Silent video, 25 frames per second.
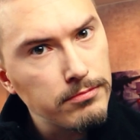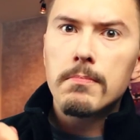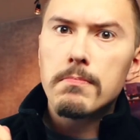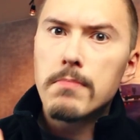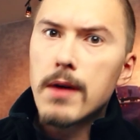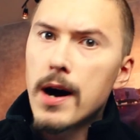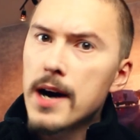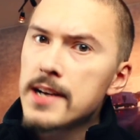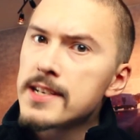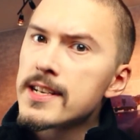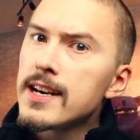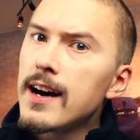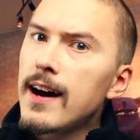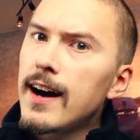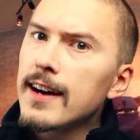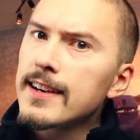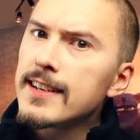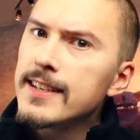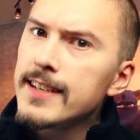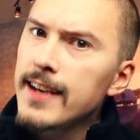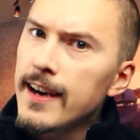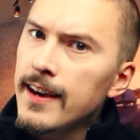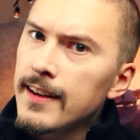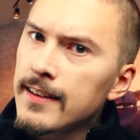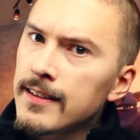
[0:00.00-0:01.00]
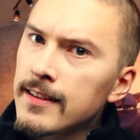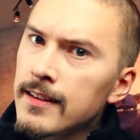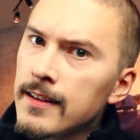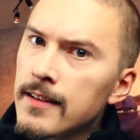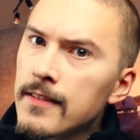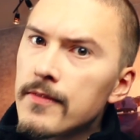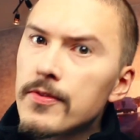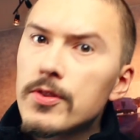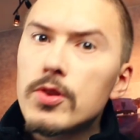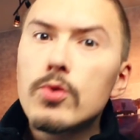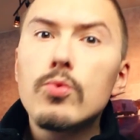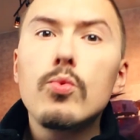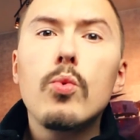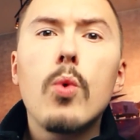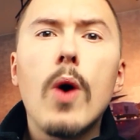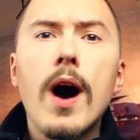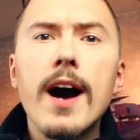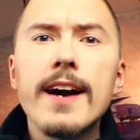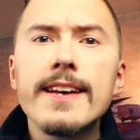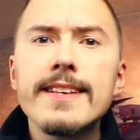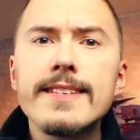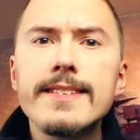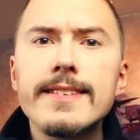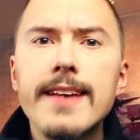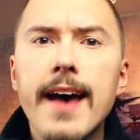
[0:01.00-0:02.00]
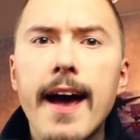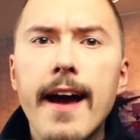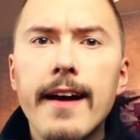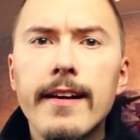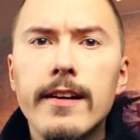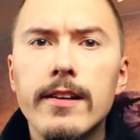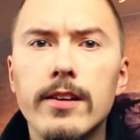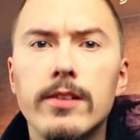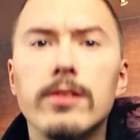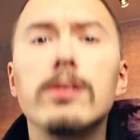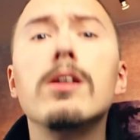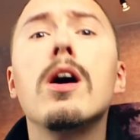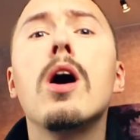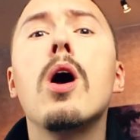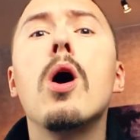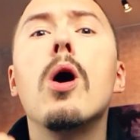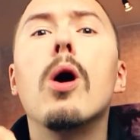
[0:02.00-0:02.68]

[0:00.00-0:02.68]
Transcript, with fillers: But again, the wise hacker